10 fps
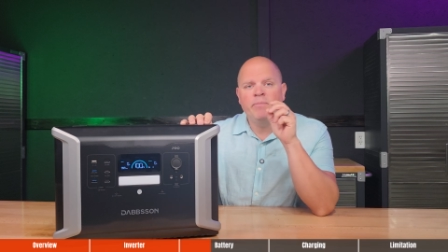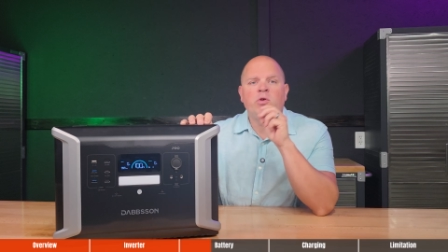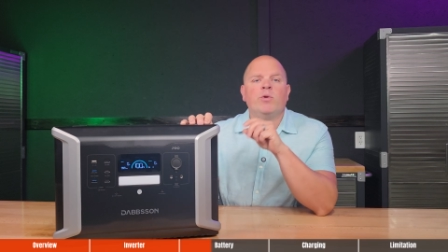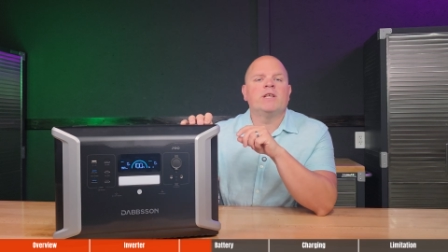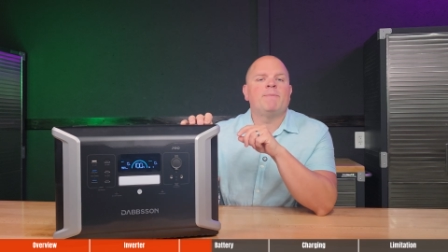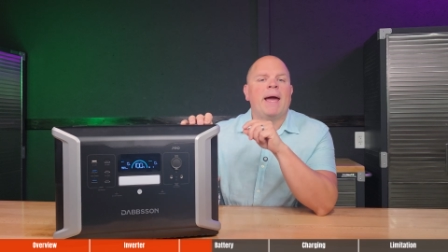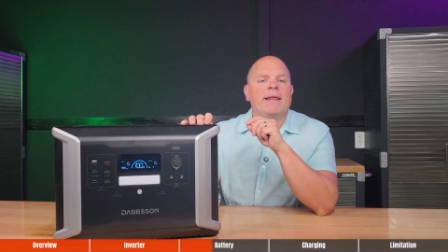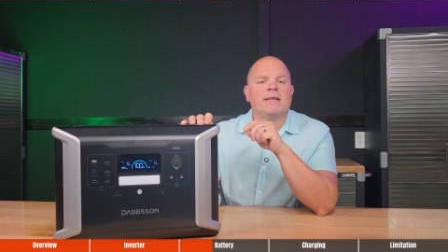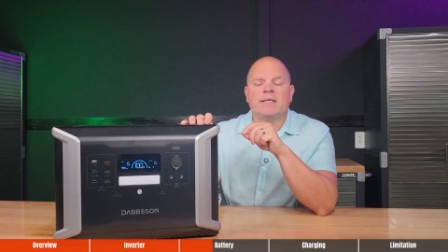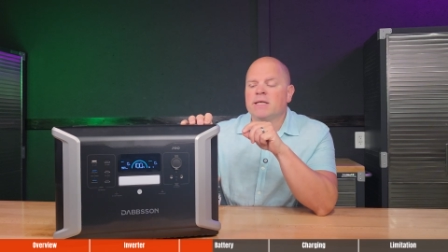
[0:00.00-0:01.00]
to
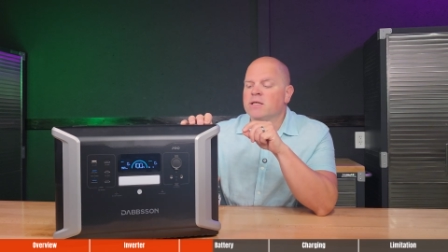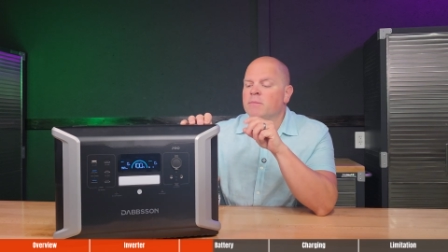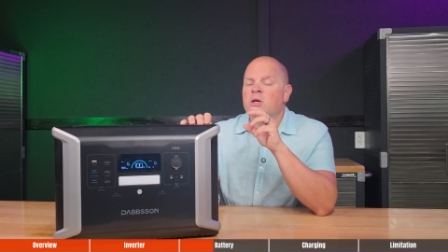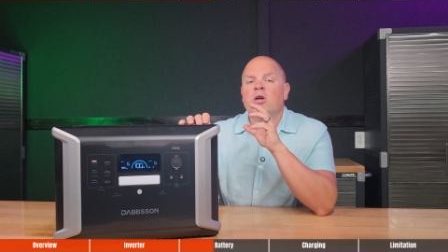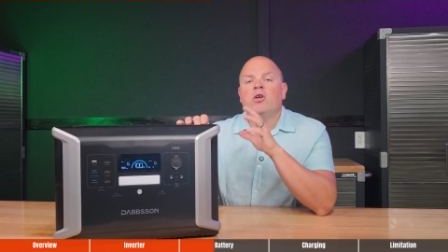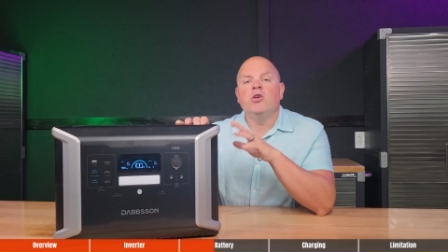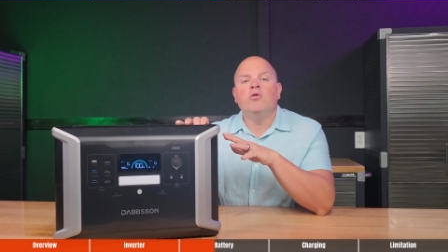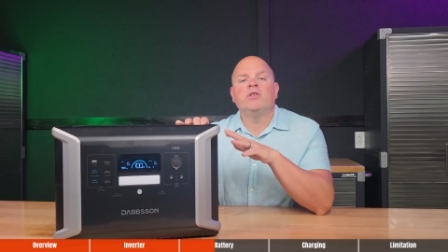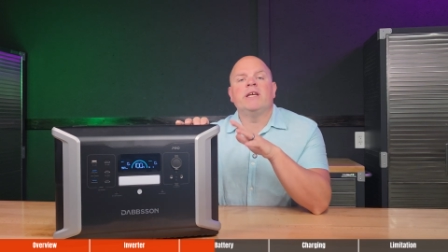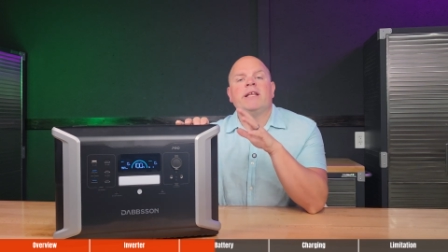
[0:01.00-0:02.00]
expand the system
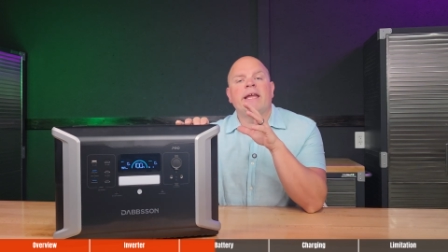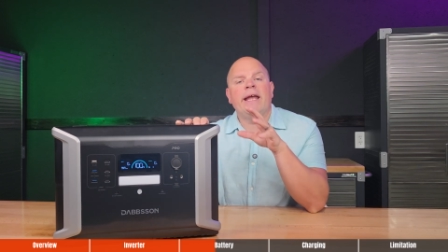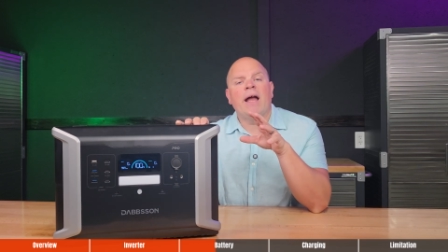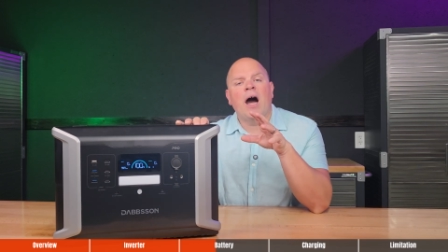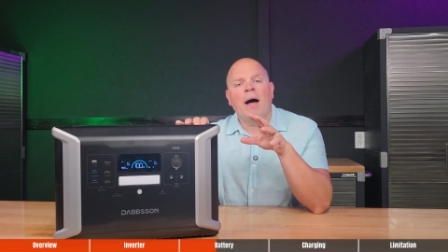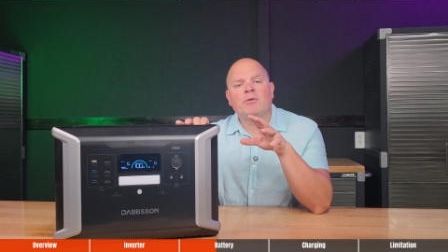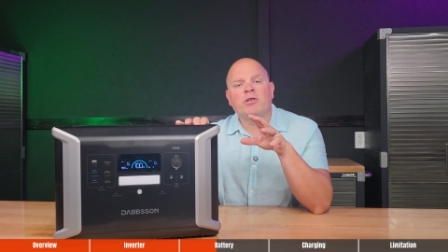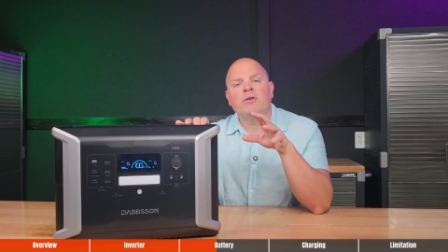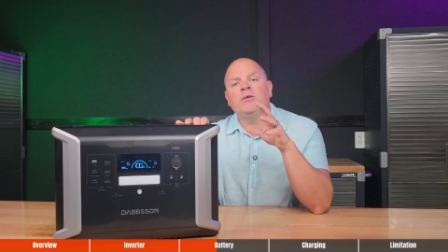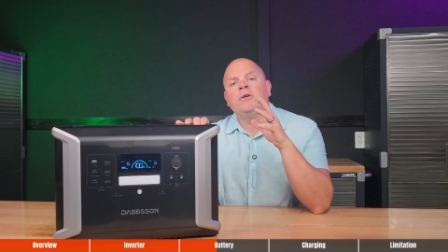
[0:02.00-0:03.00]
using the
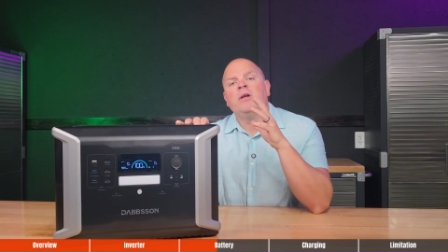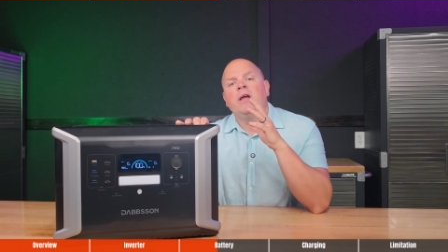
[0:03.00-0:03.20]
optional